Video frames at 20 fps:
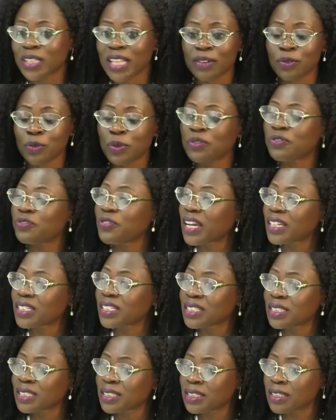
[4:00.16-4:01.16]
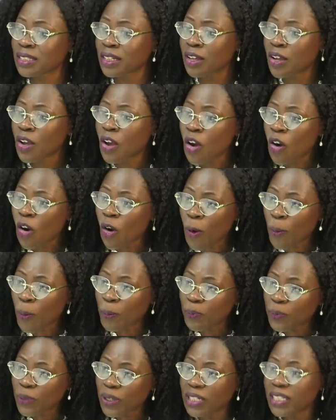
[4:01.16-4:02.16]
that we function
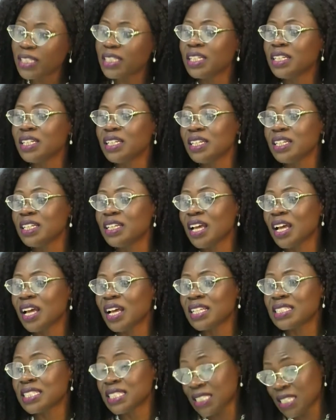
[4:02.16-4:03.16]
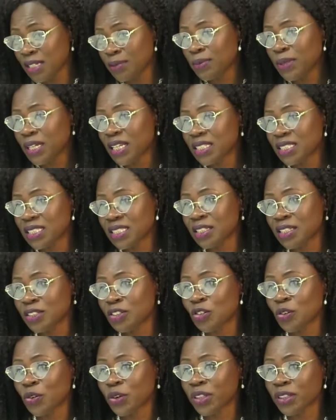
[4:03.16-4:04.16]
completely uh, seamlessly
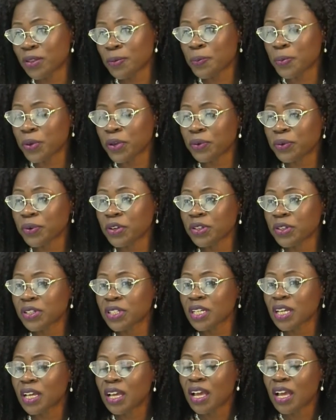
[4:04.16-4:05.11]
during the period.